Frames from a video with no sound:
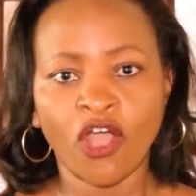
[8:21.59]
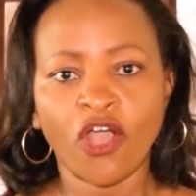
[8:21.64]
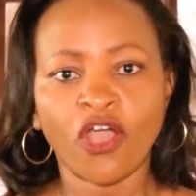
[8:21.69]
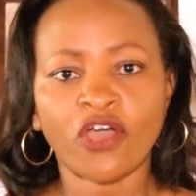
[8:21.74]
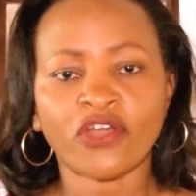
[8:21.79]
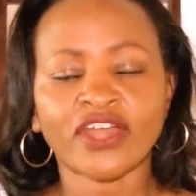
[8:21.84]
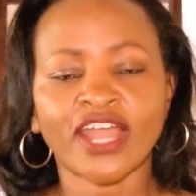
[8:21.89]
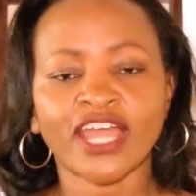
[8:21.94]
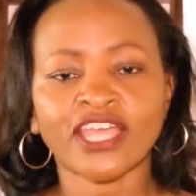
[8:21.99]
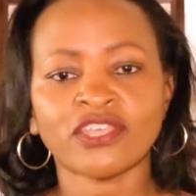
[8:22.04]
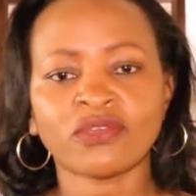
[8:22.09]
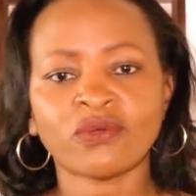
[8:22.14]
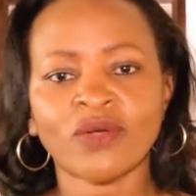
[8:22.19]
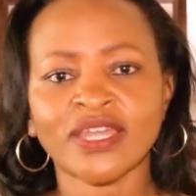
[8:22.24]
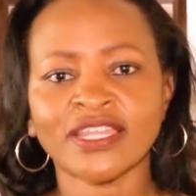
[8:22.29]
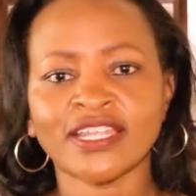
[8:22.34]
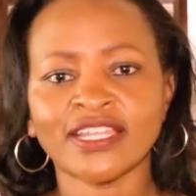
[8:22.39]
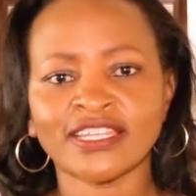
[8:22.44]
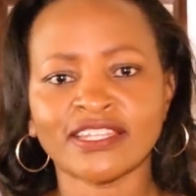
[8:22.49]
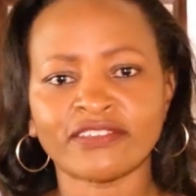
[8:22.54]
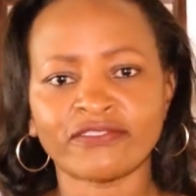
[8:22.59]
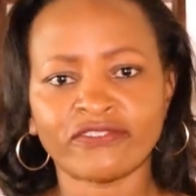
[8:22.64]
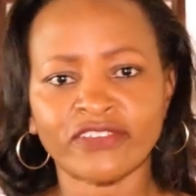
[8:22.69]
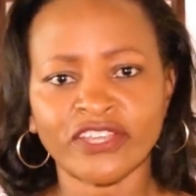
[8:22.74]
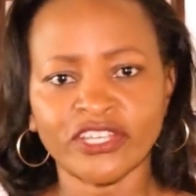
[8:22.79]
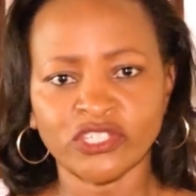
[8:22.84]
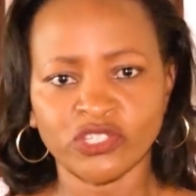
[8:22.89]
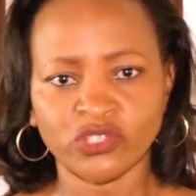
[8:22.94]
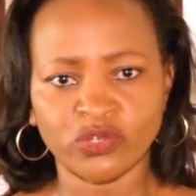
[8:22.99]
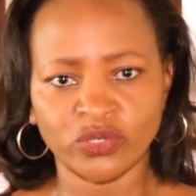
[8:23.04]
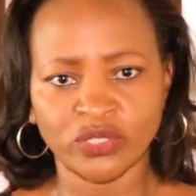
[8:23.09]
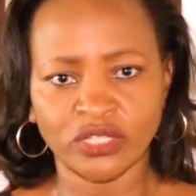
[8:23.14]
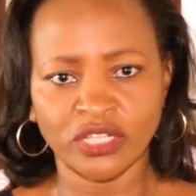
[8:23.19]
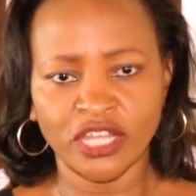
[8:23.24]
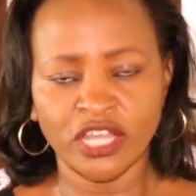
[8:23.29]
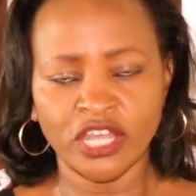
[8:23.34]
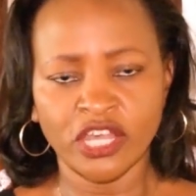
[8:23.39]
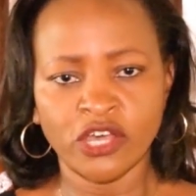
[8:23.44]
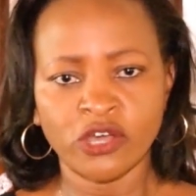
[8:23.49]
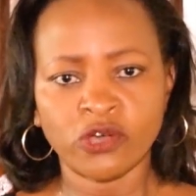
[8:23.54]
Or are you an individual
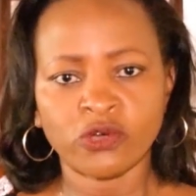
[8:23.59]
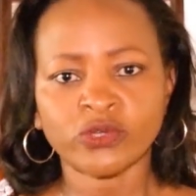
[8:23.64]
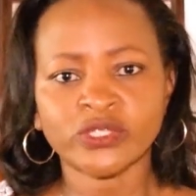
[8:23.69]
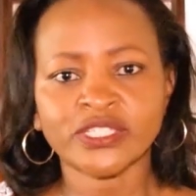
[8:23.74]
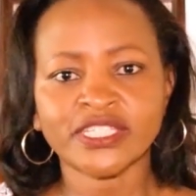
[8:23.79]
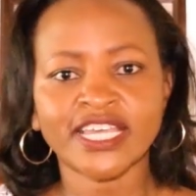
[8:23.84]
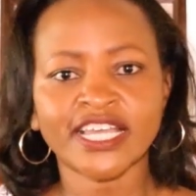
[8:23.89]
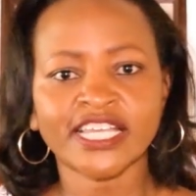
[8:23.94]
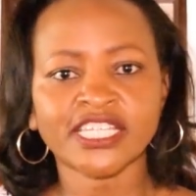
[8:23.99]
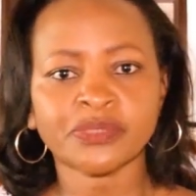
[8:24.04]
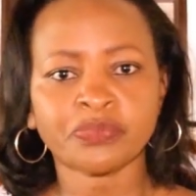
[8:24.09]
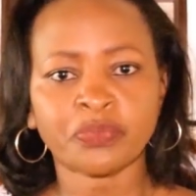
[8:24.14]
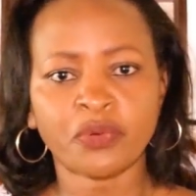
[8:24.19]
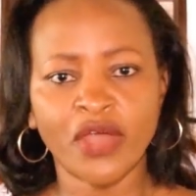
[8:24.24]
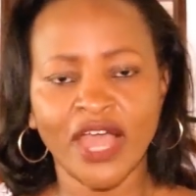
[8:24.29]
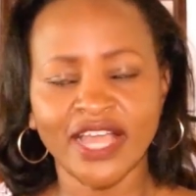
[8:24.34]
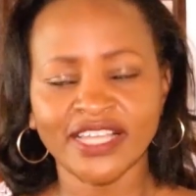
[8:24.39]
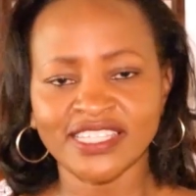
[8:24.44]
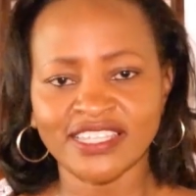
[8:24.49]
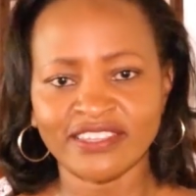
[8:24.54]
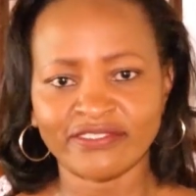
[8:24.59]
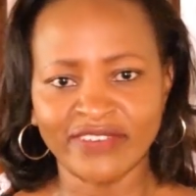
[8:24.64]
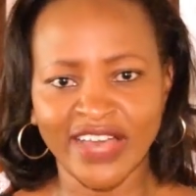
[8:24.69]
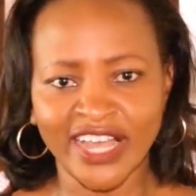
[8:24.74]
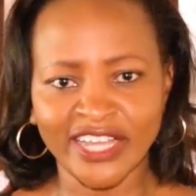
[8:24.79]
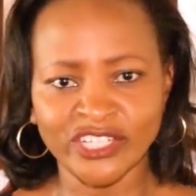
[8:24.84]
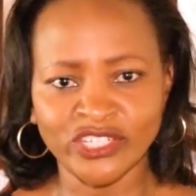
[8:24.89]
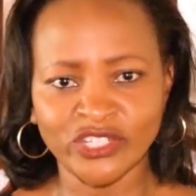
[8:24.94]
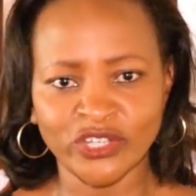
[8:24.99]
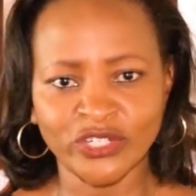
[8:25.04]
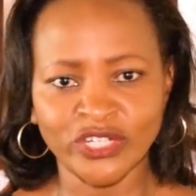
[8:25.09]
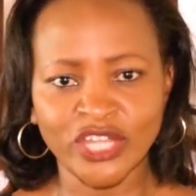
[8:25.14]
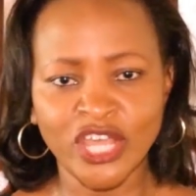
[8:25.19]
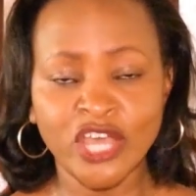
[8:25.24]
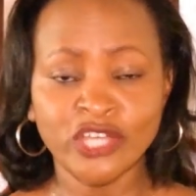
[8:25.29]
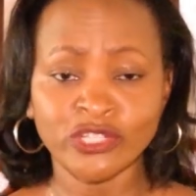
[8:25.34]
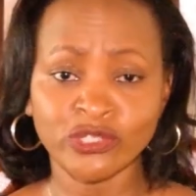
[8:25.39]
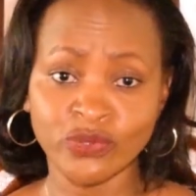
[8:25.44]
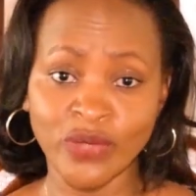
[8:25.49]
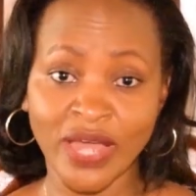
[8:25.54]
who takes proactive action
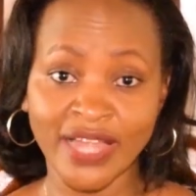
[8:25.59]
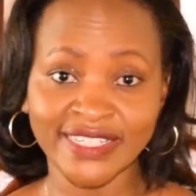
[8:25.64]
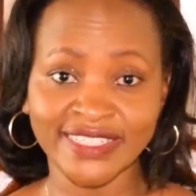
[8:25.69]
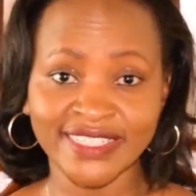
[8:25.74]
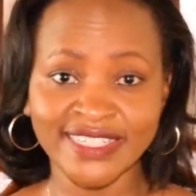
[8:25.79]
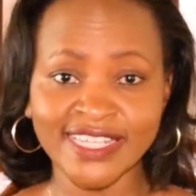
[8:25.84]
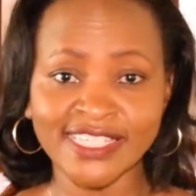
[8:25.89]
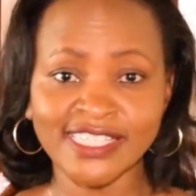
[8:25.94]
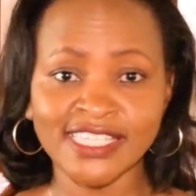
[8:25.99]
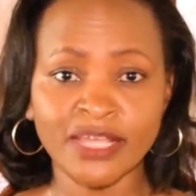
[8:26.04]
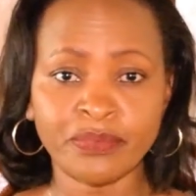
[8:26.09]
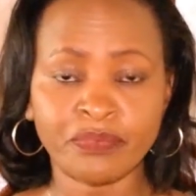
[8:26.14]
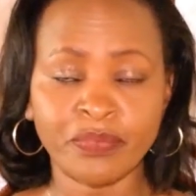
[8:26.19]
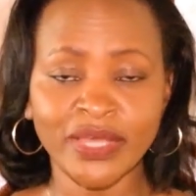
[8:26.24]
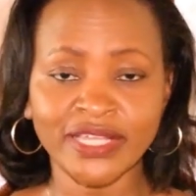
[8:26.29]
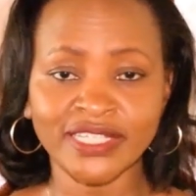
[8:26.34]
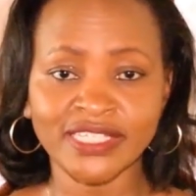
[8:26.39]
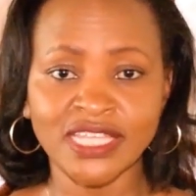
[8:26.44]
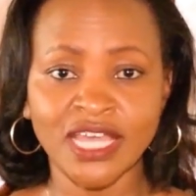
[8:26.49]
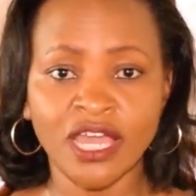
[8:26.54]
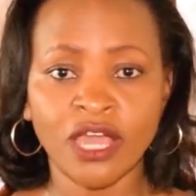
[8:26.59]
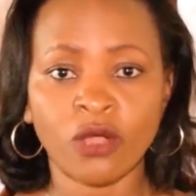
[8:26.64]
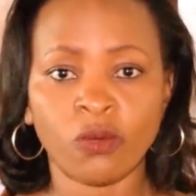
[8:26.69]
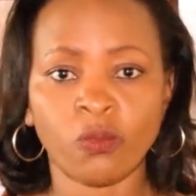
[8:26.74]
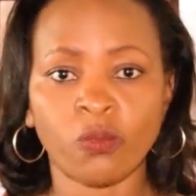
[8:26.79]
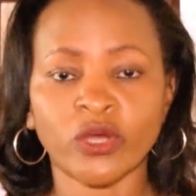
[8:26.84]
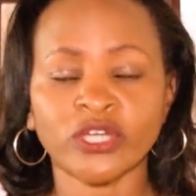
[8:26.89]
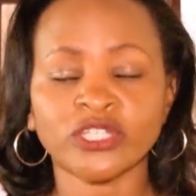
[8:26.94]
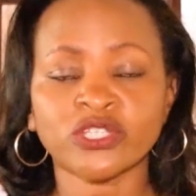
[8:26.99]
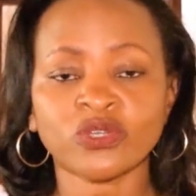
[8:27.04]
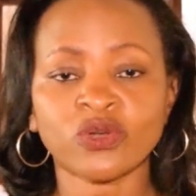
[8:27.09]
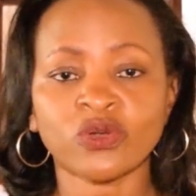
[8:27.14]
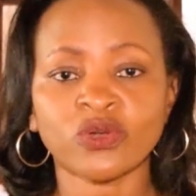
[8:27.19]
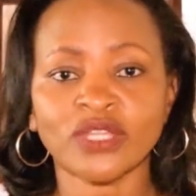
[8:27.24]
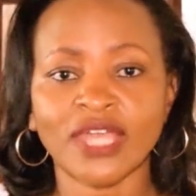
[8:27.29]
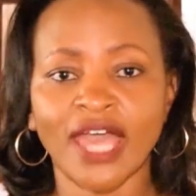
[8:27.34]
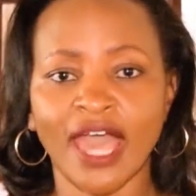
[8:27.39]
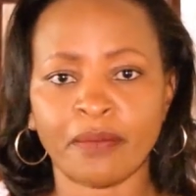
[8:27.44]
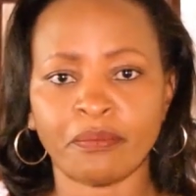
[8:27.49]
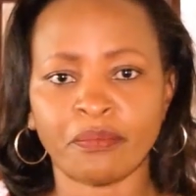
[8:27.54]
to anticipate what
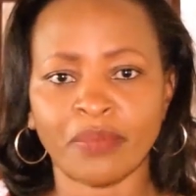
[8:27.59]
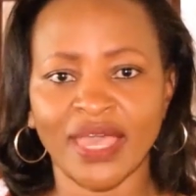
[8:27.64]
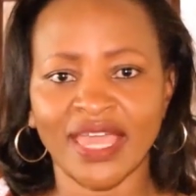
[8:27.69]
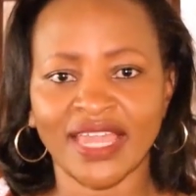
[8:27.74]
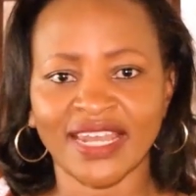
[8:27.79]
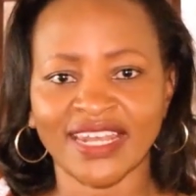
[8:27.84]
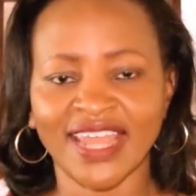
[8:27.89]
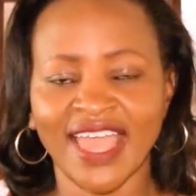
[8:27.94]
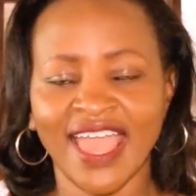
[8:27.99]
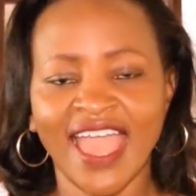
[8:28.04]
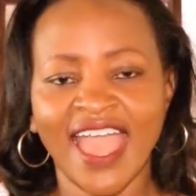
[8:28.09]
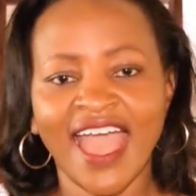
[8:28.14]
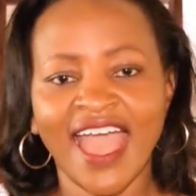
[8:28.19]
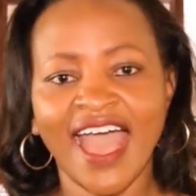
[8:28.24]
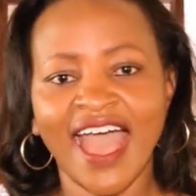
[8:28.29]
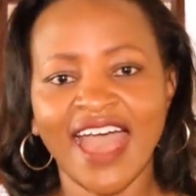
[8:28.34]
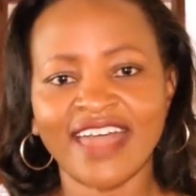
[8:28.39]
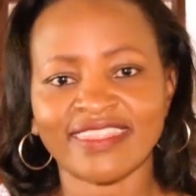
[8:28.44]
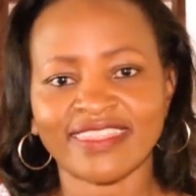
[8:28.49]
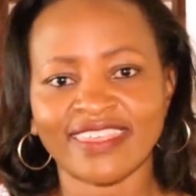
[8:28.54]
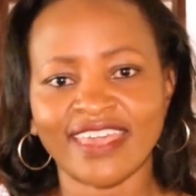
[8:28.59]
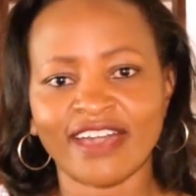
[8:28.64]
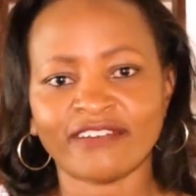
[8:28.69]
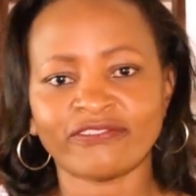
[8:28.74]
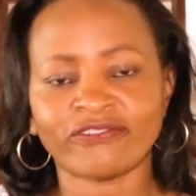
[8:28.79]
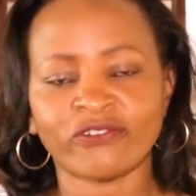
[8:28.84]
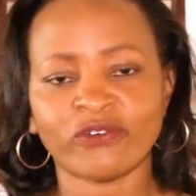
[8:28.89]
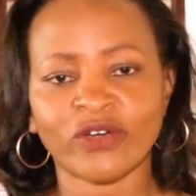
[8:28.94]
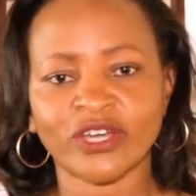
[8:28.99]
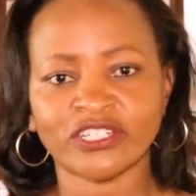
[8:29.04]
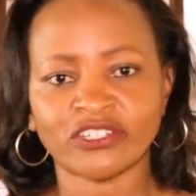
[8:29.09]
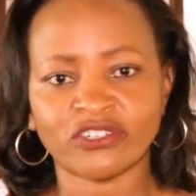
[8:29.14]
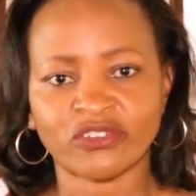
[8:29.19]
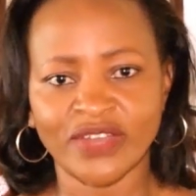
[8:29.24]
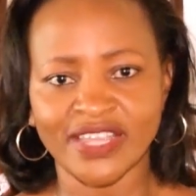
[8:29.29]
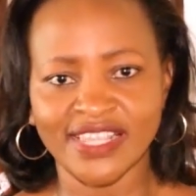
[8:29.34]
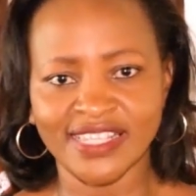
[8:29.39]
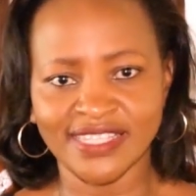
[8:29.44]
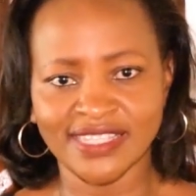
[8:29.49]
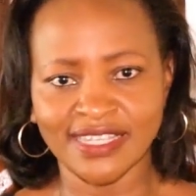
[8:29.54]
could happen and therefore
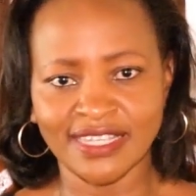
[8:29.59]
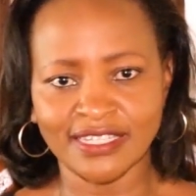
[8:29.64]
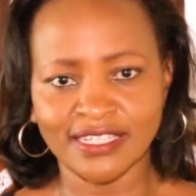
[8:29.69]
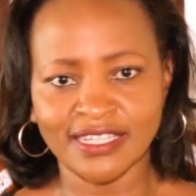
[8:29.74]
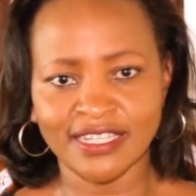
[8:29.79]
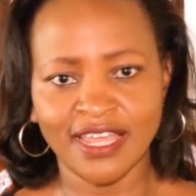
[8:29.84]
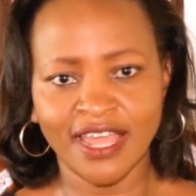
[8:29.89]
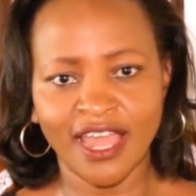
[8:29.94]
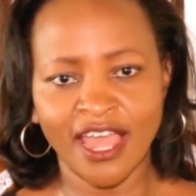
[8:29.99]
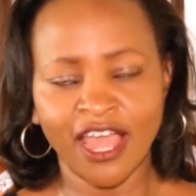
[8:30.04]
address it?